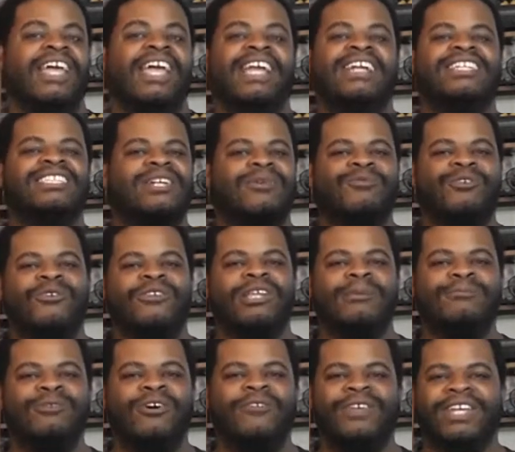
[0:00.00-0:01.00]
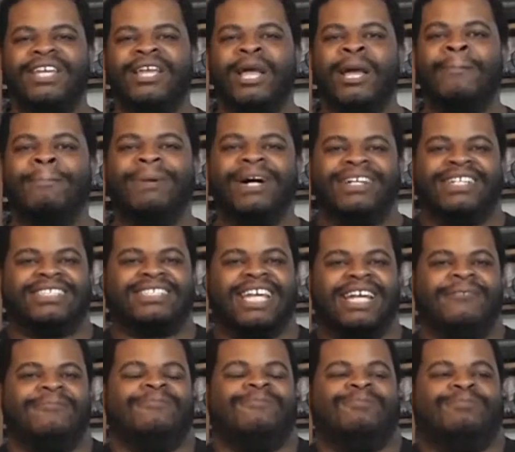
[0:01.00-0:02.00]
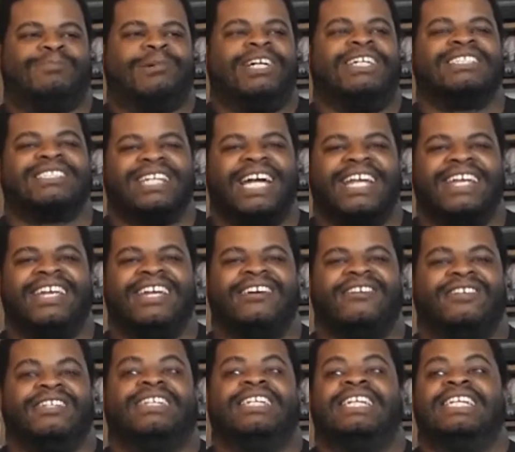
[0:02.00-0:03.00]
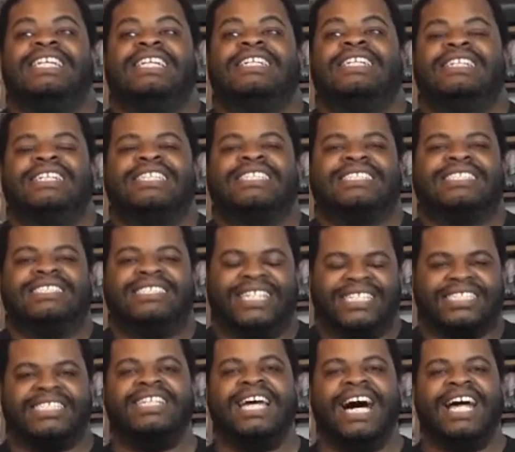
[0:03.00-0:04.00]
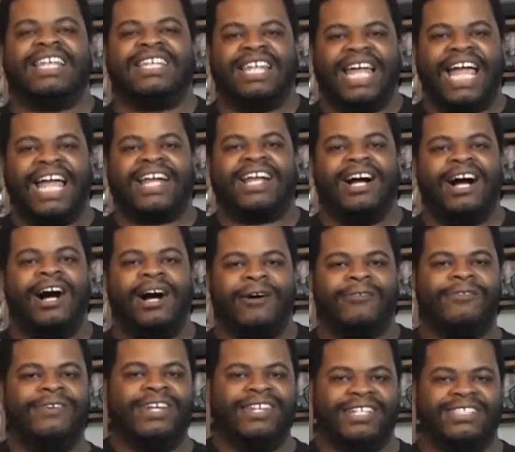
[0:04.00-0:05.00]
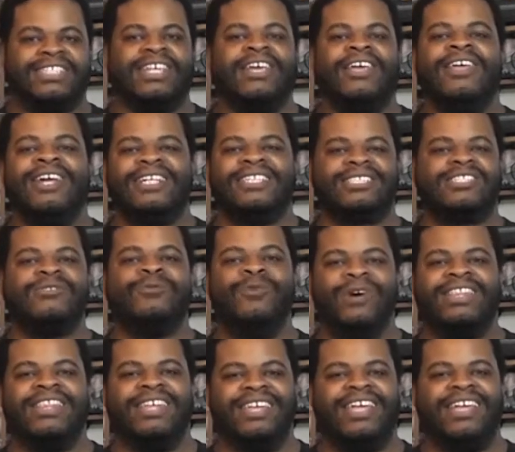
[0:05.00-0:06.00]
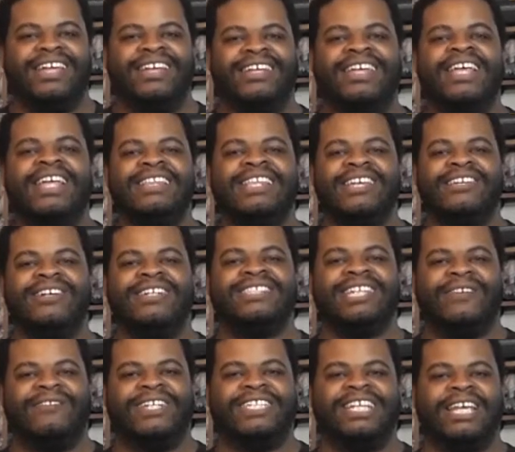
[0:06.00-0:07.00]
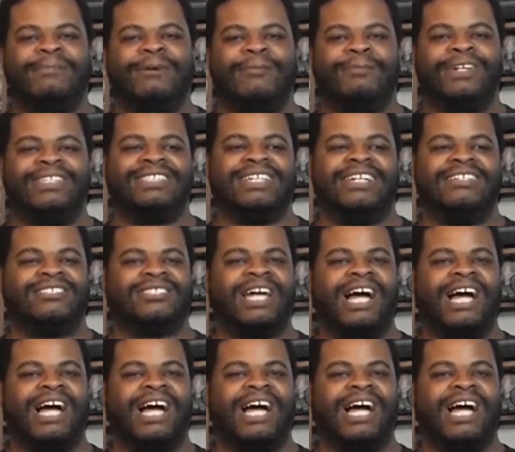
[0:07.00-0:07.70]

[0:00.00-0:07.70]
It doesn't ruin the movie, but it's like, Buzz Lightyear does not lack confidence as you want to be, that you can definitely say about Buzz Lightyear.